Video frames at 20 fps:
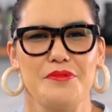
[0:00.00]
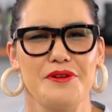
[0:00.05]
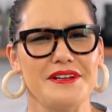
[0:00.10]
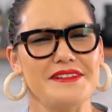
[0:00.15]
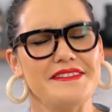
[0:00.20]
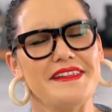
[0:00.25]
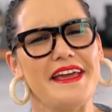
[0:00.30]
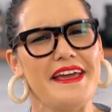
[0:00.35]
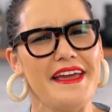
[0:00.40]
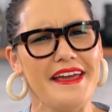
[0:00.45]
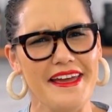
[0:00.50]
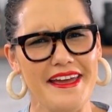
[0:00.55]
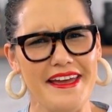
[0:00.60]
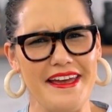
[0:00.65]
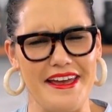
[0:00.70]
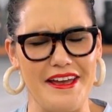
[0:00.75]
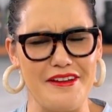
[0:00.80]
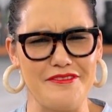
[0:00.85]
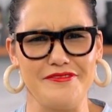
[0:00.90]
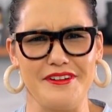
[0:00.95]
put in their
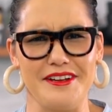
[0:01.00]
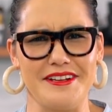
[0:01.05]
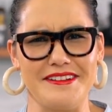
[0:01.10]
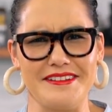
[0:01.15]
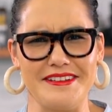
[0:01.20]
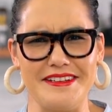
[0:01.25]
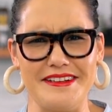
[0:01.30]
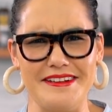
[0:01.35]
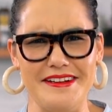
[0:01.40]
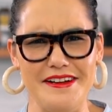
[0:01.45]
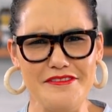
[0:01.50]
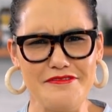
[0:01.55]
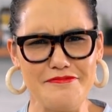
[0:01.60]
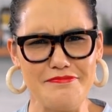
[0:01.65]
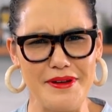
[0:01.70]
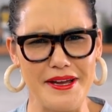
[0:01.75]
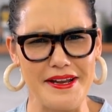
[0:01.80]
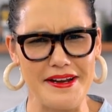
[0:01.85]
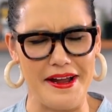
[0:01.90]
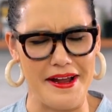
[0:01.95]
hair, funnily enough.
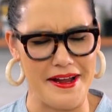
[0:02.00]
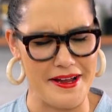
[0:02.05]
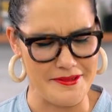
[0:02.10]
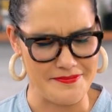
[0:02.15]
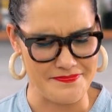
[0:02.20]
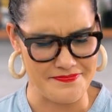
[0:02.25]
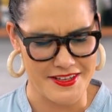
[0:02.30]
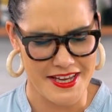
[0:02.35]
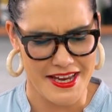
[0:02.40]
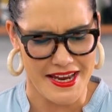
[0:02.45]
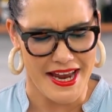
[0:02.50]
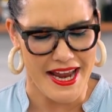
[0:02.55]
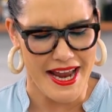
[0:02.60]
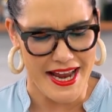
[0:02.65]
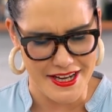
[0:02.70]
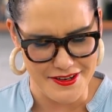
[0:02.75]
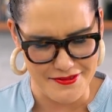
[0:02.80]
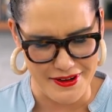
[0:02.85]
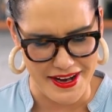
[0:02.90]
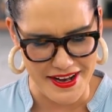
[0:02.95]
But
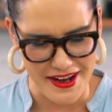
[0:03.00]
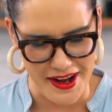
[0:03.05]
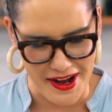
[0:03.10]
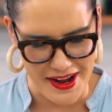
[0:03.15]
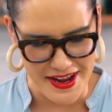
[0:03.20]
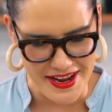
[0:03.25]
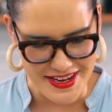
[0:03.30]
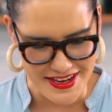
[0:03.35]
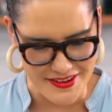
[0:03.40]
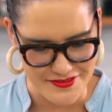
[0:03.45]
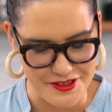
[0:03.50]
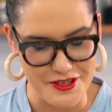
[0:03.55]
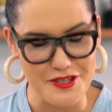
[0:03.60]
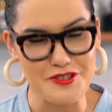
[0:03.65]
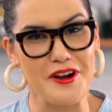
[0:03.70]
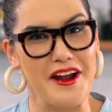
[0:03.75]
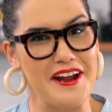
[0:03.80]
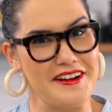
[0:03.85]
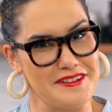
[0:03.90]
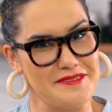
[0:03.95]
anyway, I have not
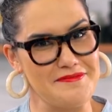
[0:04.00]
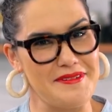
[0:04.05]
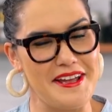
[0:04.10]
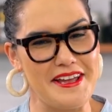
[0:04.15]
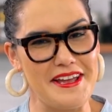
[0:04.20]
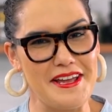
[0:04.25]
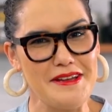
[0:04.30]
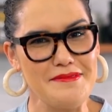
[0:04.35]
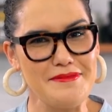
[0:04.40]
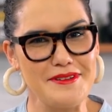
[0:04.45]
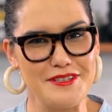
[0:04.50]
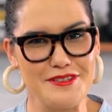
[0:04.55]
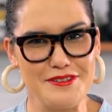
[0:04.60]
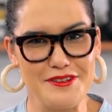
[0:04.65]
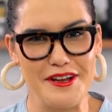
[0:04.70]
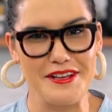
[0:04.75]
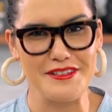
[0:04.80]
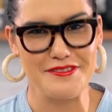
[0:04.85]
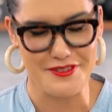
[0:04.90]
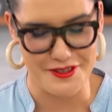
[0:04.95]
tried it in my hair, but you
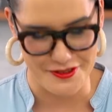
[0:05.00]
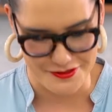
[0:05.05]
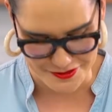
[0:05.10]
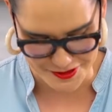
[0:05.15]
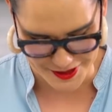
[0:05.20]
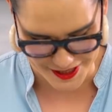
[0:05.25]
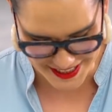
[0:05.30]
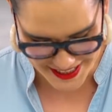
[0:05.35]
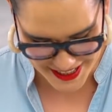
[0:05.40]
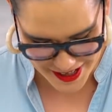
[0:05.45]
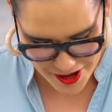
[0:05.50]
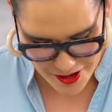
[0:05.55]
guys feel free.